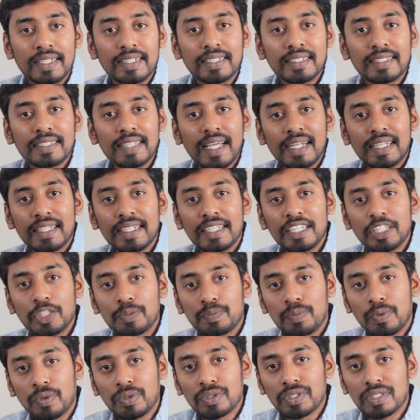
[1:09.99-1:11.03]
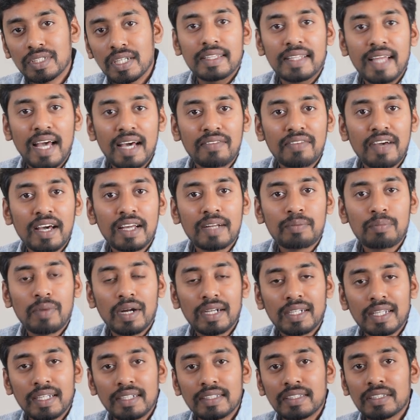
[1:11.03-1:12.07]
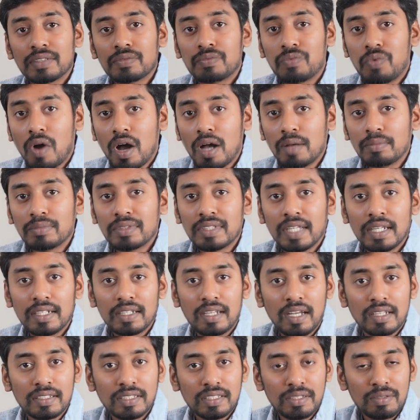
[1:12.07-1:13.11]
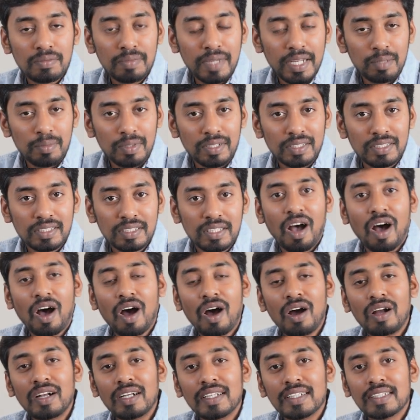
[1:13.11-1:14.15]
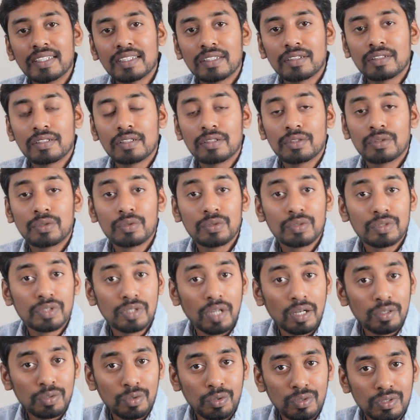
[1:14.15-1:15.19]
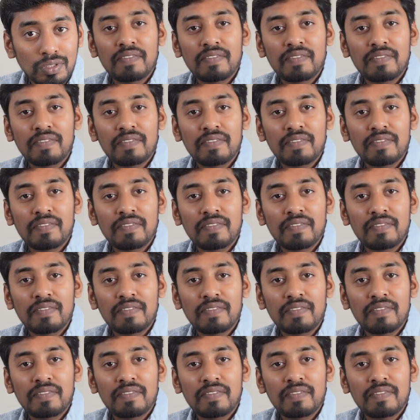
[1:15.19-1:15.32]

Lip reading: inside each post, there were buttons, forms, and custom elements, all inserted through shortcode.